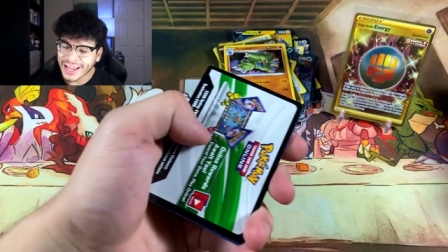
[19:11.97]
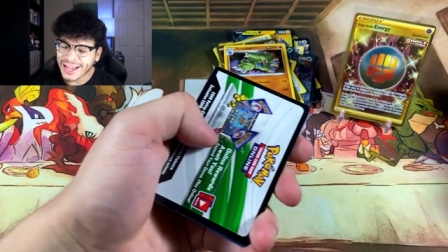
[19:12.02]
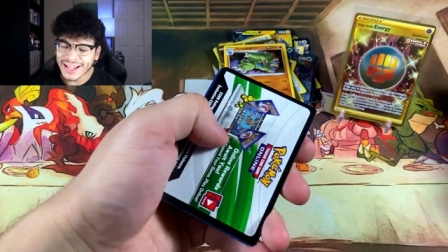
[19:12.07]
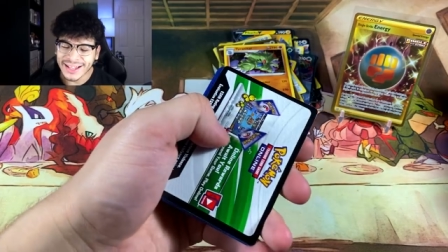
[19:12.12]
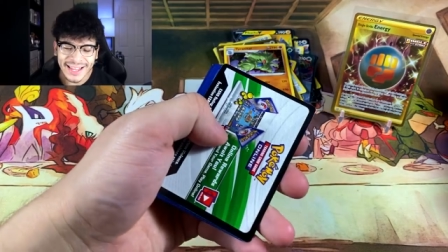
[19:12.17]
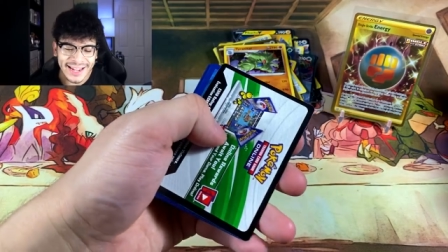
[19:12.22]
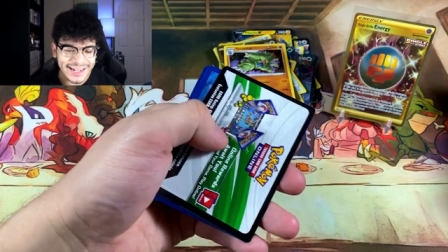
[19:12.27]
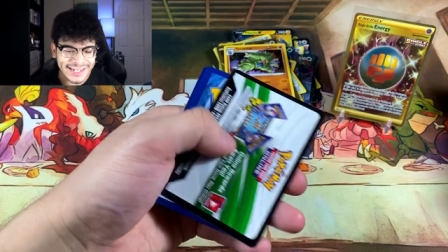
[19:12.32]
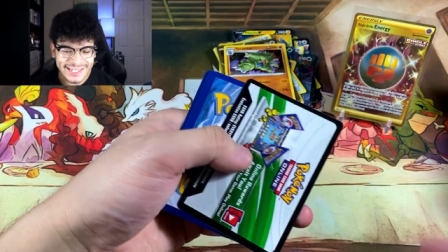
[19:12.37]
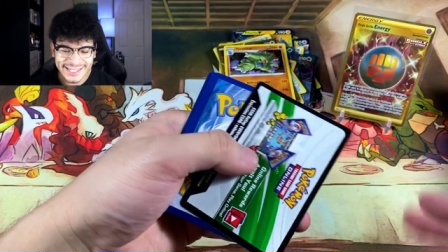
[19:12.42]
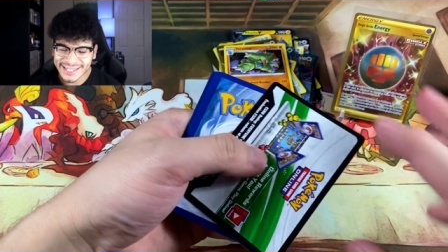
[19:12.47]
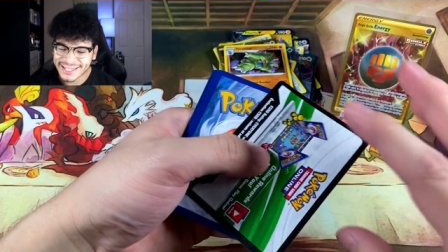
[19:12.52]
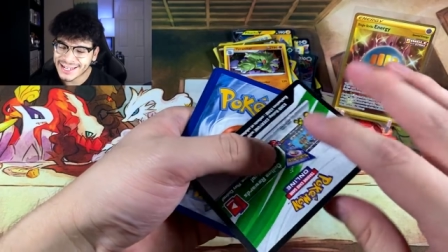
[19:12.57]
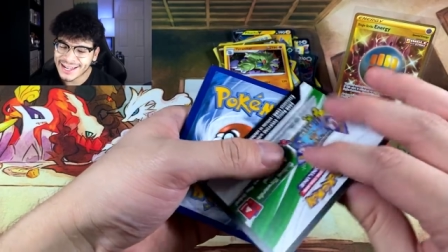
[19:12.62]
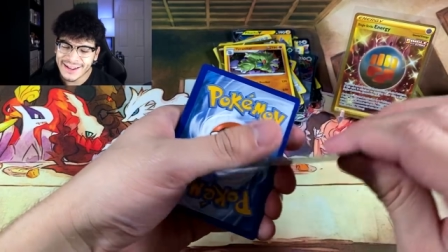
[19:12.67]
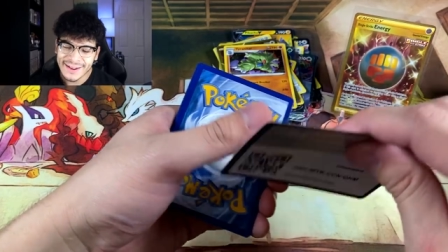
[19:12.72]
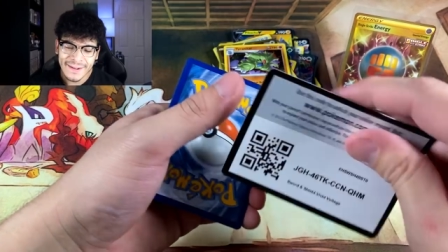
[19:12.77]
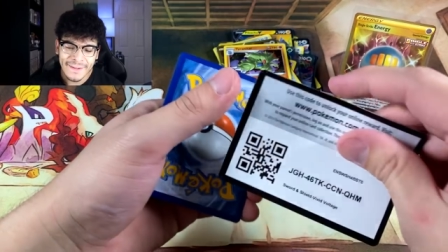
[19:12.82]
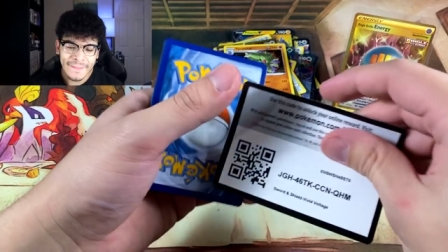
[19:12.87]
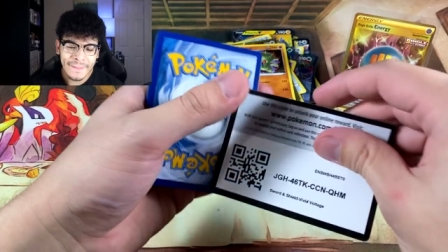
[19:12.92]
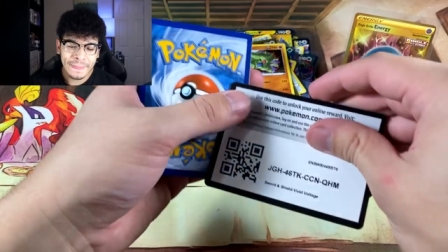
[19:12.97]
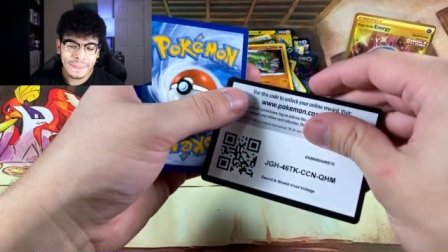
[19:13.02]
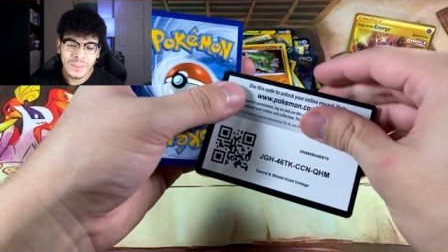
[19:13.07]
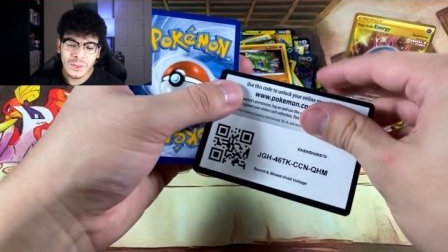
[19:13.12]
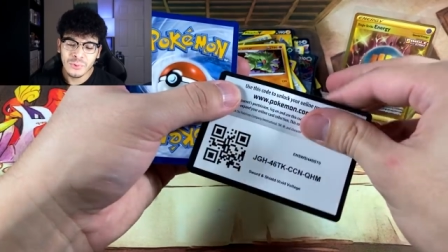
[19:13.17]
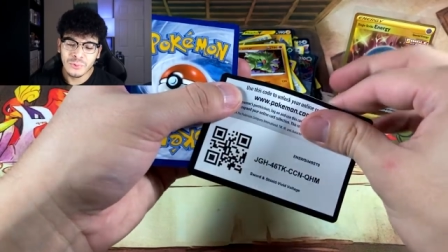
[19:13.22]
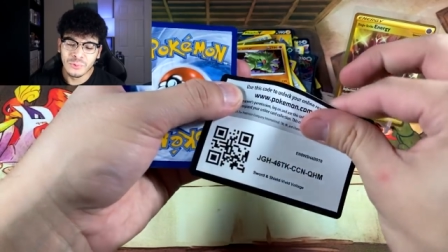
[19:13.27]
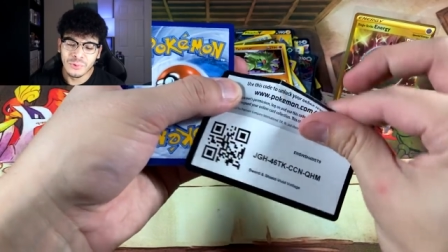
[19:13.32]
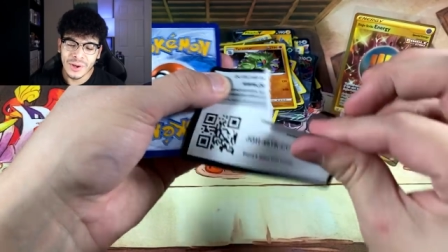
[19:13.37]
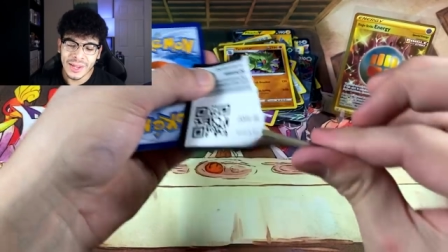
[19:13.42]
Helix.
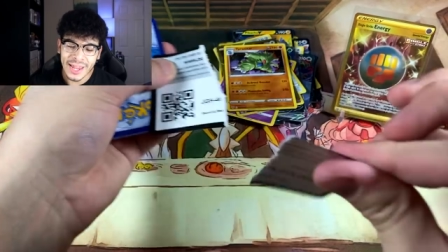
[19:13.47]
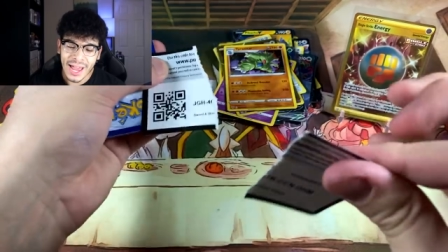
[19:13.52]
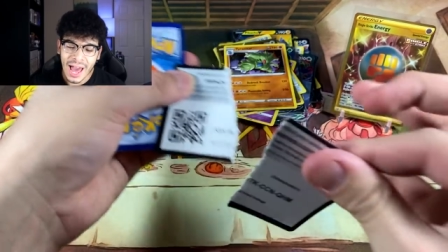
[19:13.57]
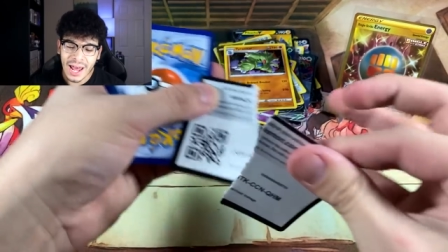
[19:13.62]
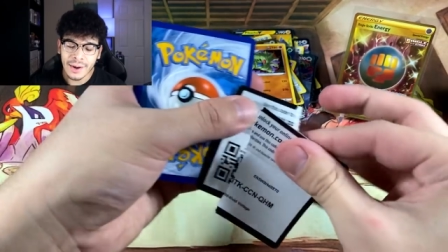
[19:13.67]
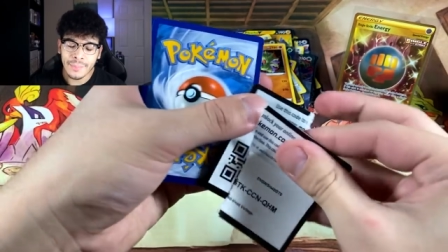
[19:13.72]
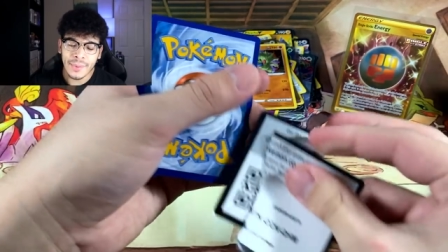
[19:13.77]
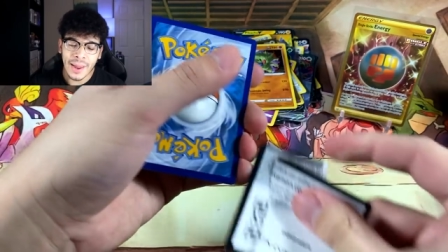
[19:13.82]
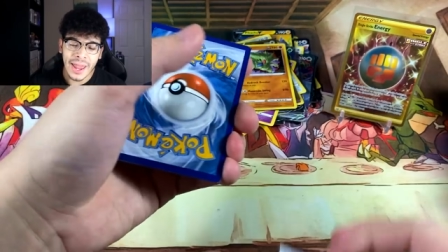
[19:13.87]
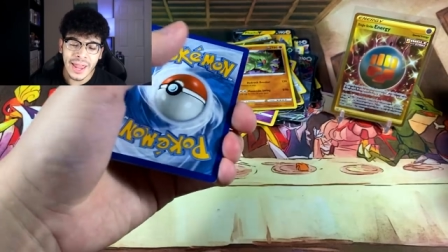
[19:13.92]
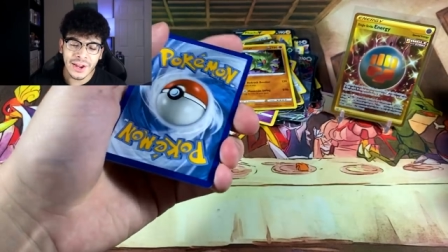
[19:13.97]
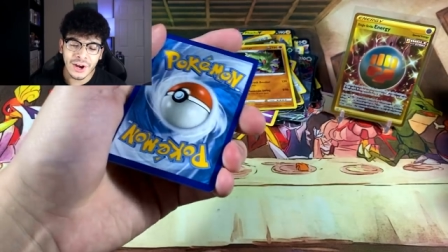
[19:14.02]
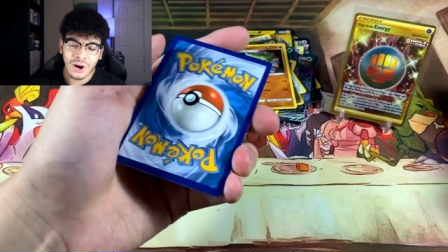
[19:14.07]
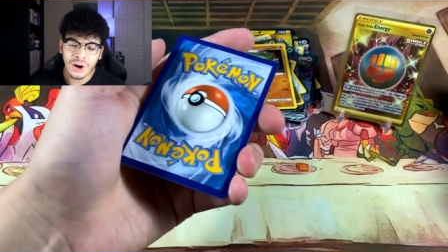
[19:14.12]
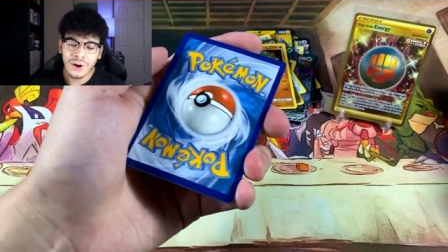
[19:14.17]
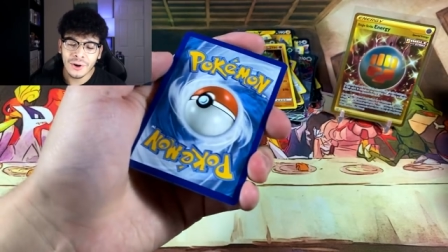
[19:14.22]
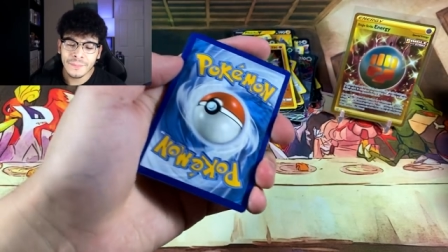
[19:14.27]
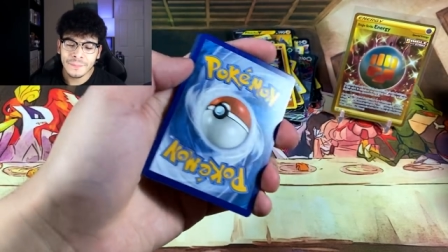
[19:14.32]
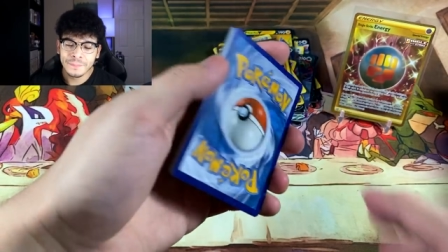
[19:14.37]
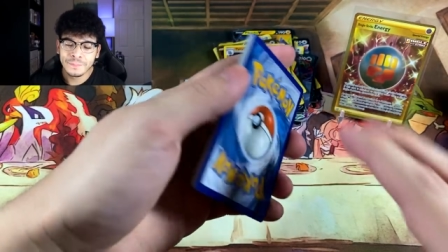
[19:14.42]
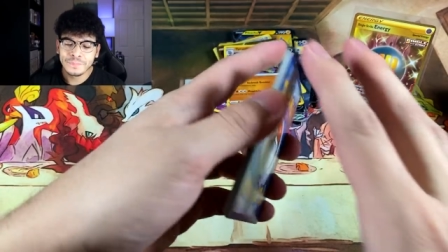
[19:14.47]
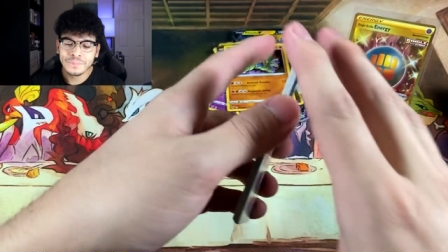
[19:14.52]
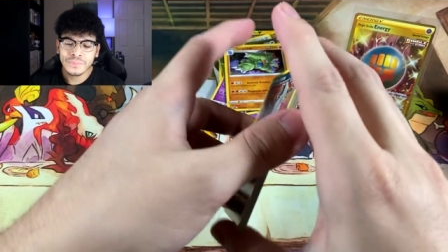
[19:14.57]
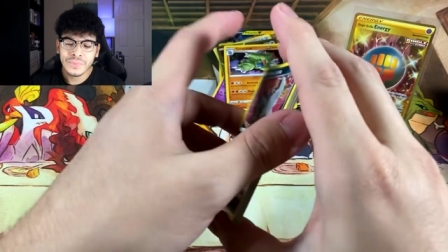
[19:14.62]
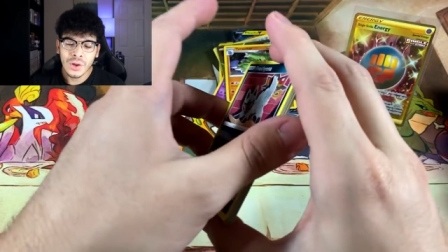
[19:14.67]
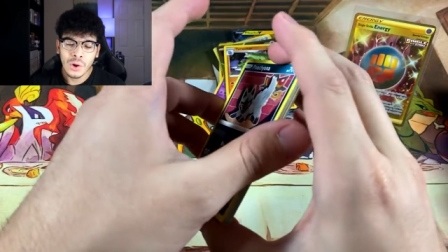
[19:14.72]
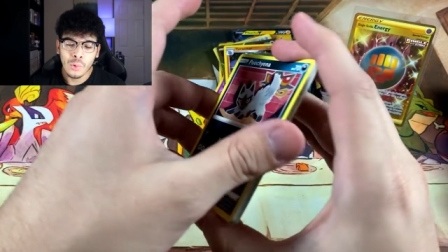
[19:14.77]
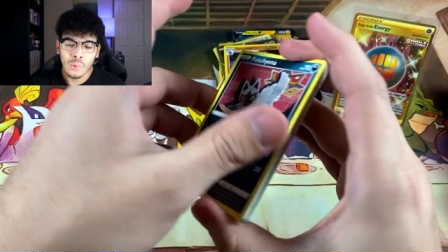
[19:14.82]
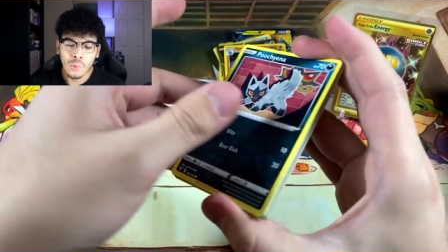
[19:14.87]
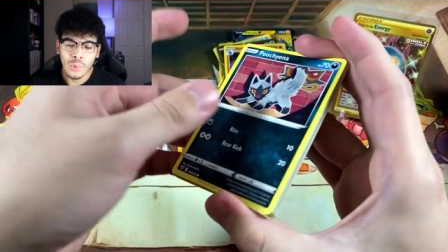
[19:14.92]
We got a banger.
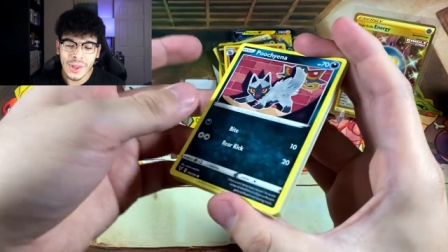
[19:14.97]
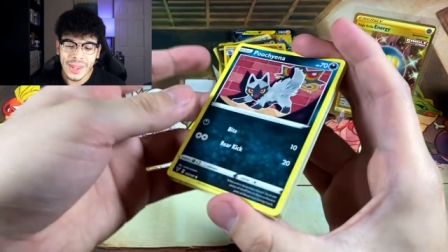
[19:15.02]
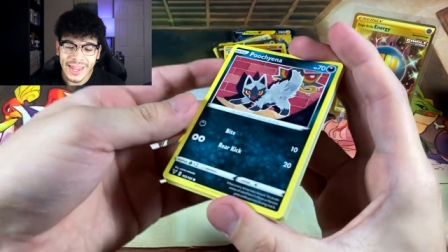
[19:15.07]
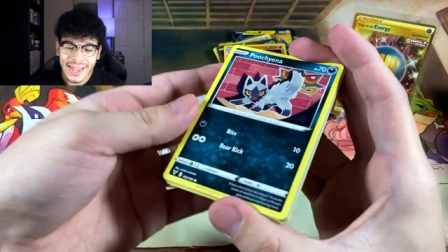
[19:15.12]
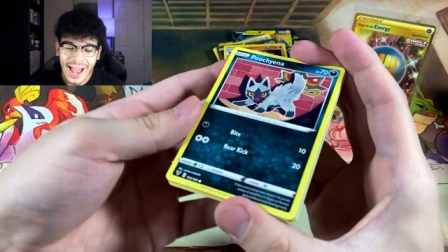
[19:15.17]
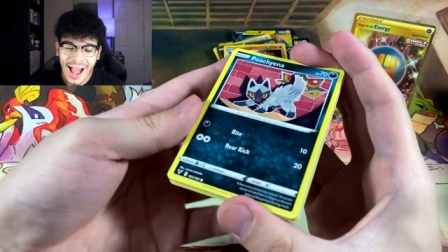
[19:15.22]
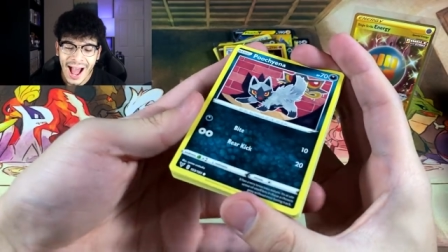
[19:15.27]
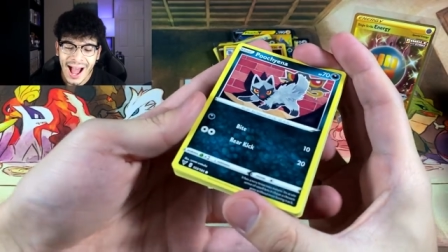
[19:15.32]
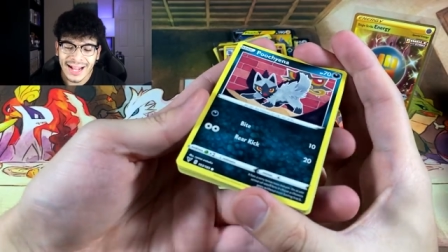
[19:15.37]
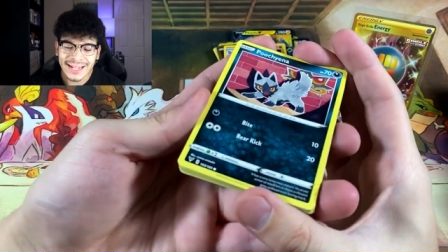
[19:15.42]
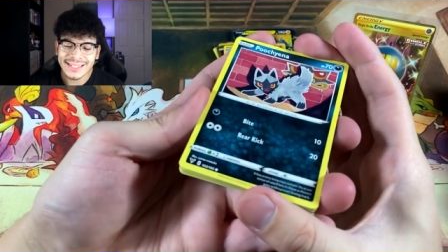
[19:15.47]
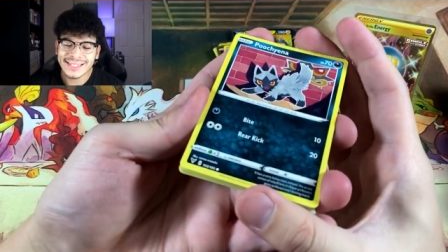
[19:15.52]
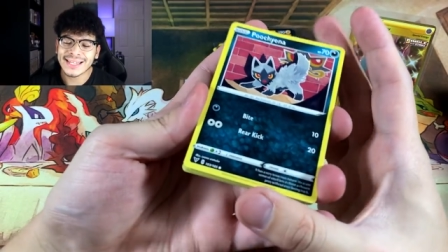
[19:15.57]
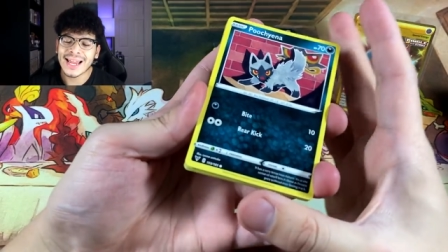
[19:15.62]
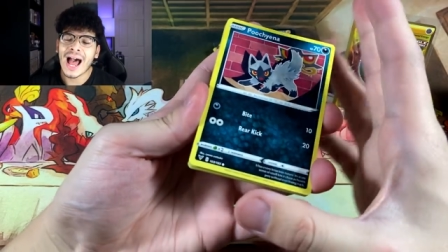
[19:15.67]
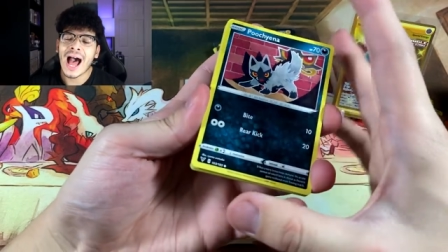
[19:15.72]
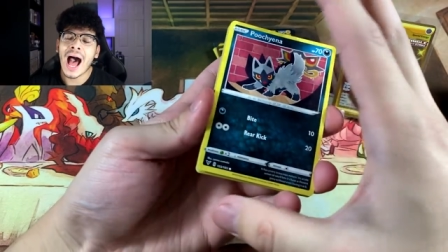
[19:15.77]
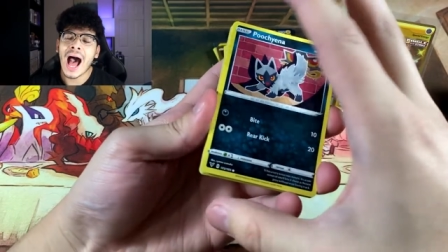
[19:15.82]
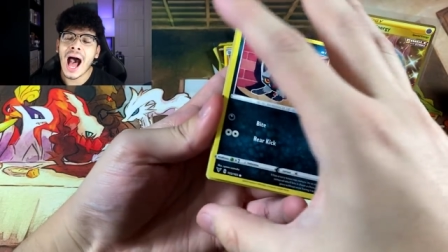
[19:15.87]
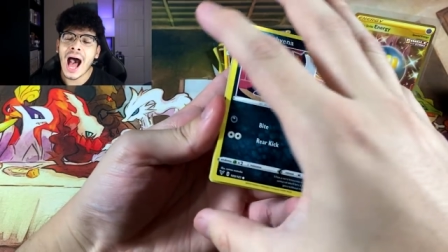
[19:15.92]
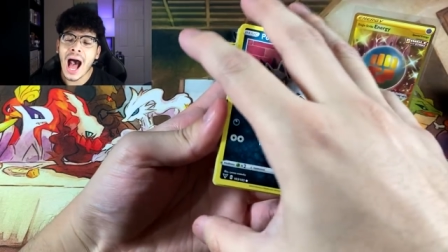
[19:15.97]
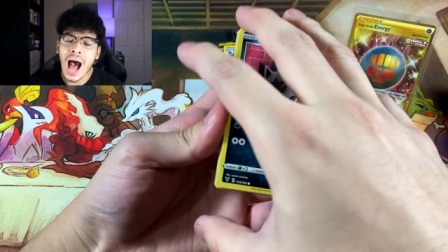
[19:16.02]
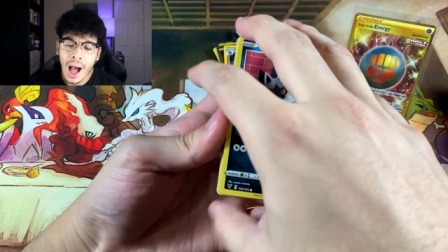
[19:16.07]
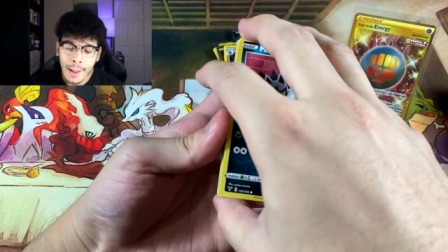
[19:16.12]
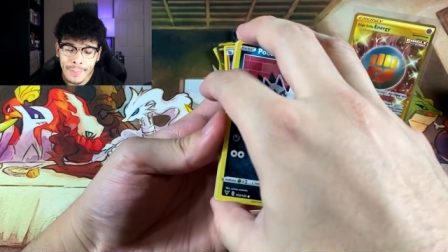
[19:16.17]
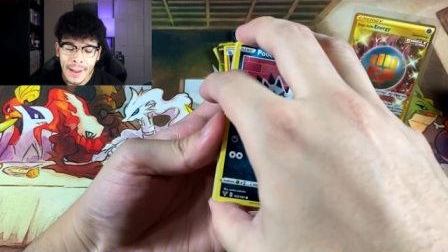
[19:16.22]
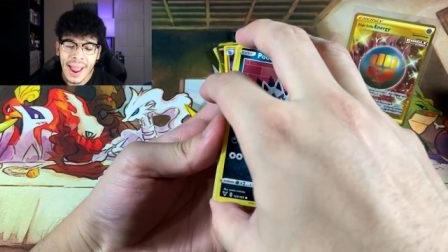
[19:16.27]
We got a